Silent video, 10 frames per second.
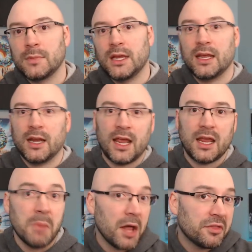In a
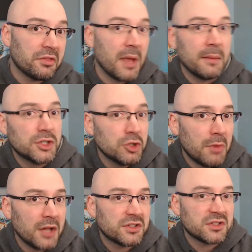month, maybe 2
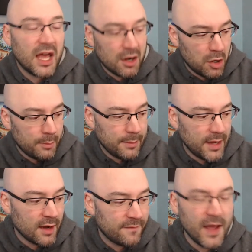months, I don't know, maybe
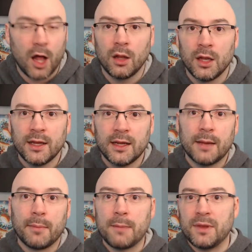NFL,
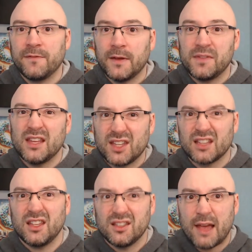it might be $50,
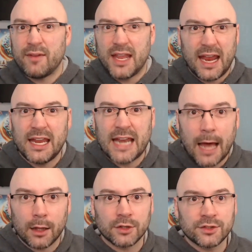$60, $70,
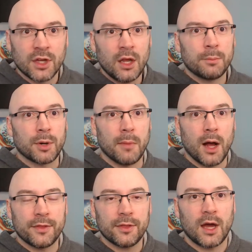$80 per
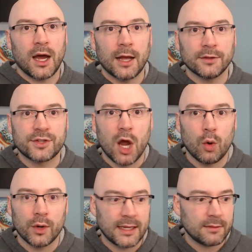month.
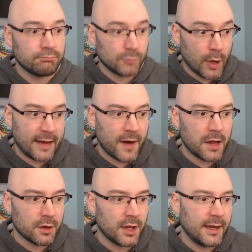So get
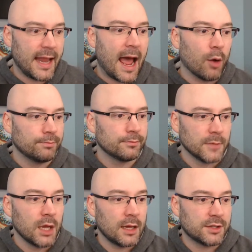grandfathered in now.
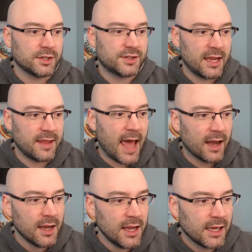I just say that.
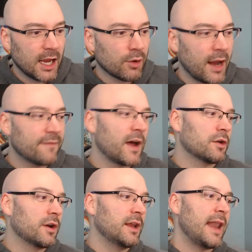Get
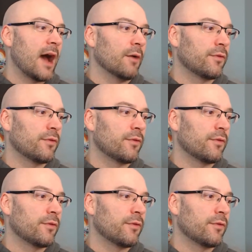grandfathered in now.